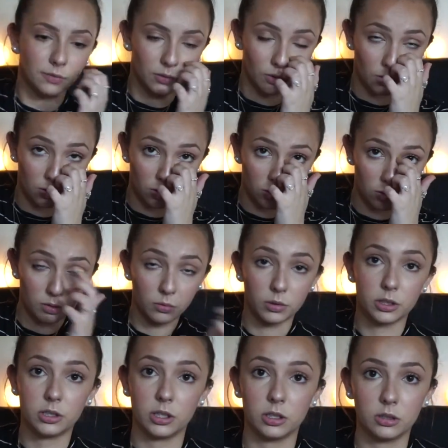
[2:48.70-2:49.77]
floral,
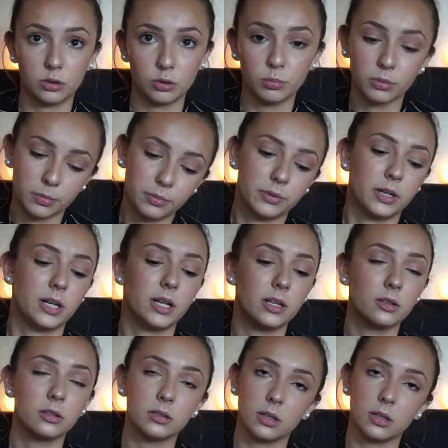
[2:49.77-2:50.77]
which is super pretty in the